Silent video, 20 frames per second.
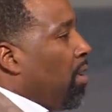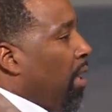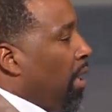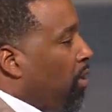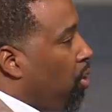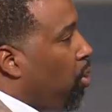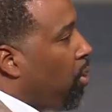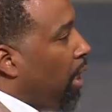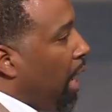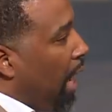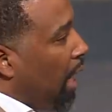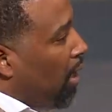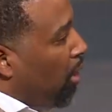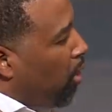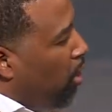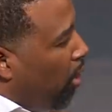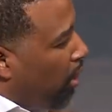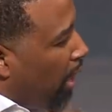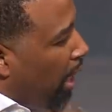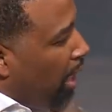But you can't
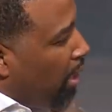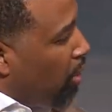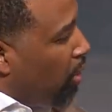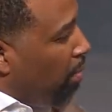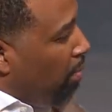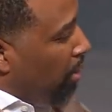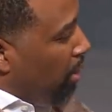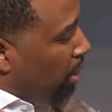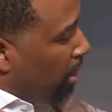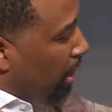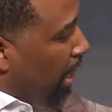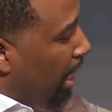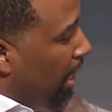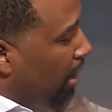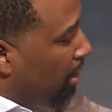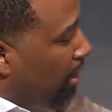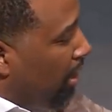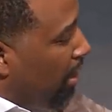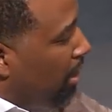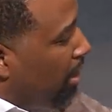look at your
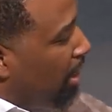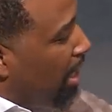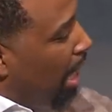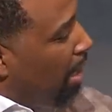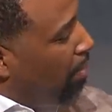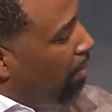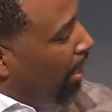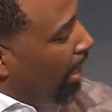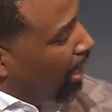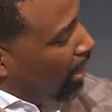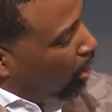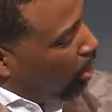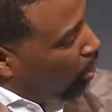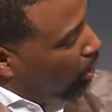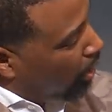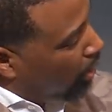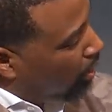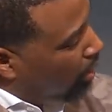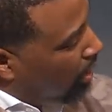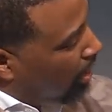mistakes and stop being
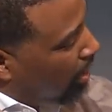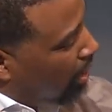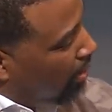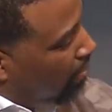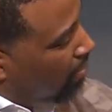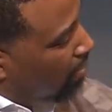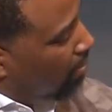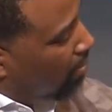loyal to them?